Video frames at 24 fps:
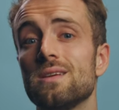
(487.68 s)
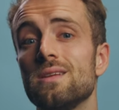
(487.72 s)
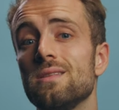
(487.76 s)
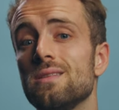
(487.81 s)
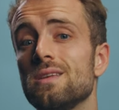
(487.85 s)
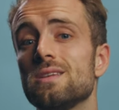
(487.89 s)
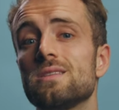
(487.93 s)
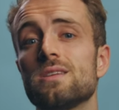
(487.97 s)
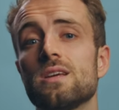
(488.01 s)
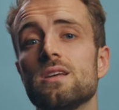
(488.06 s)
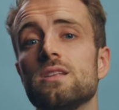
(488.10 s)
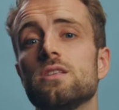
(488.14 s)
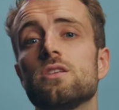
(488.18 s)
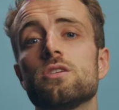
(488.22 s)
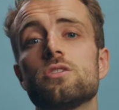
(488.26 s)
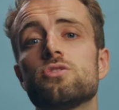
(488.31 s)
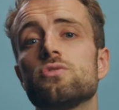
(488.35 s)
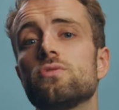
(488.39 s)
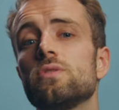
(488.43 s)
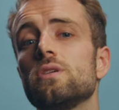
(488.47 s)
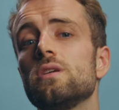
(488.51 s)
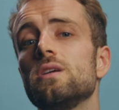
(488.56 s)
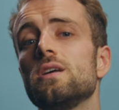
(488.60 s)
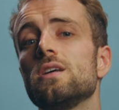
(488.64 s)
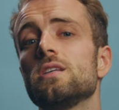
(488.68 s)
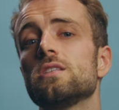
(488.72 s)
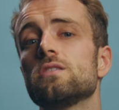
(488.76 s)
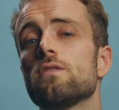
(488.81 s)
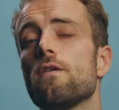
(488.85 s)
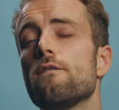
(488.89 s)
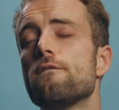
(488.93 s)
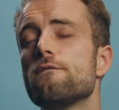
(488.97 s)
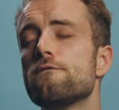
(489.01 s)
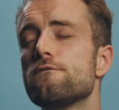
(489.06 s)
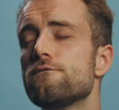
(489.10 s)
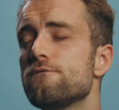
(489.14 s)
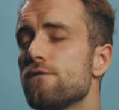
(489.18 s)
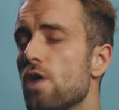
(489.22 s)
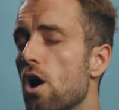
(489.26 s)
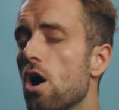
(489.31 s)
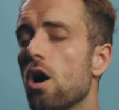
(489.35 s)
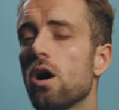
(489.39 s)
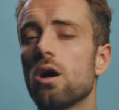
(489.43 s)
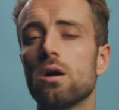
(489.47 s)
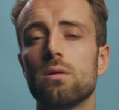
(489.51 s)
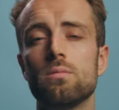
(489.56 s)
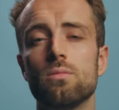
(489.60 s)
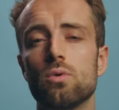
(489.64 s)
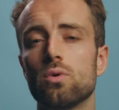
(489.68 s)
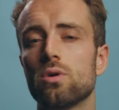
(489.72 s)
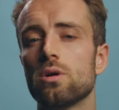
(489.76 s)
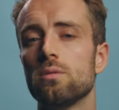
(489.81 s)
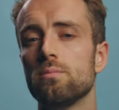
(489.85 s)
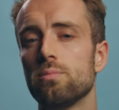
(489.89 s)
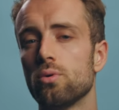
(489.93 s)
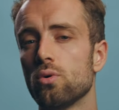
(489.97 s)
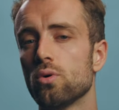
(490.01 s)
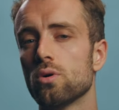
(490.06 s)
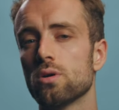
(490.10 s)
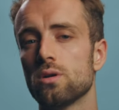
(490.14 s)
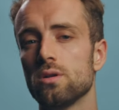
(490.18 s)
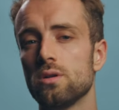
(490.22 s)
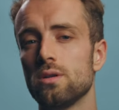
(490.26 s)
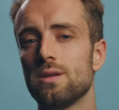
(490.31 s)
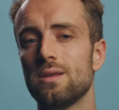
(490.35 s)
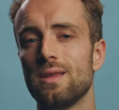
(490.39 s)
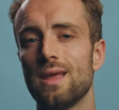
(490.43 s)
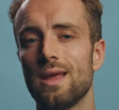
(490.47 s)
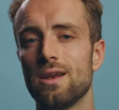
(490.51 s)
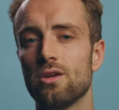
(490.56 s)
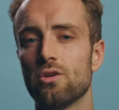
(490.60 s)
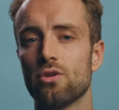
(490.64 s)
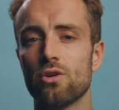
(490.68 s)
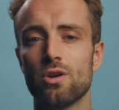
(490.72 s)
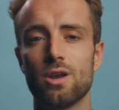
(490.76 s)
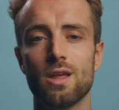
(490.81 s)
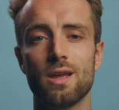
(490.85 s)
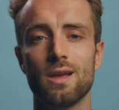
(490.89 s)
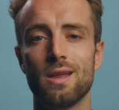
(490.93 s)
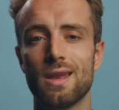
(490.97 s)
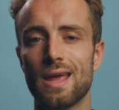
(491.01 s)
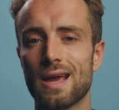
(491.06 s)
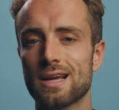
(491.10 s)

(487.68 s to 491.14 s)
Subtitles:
in this industry is far more important than earning an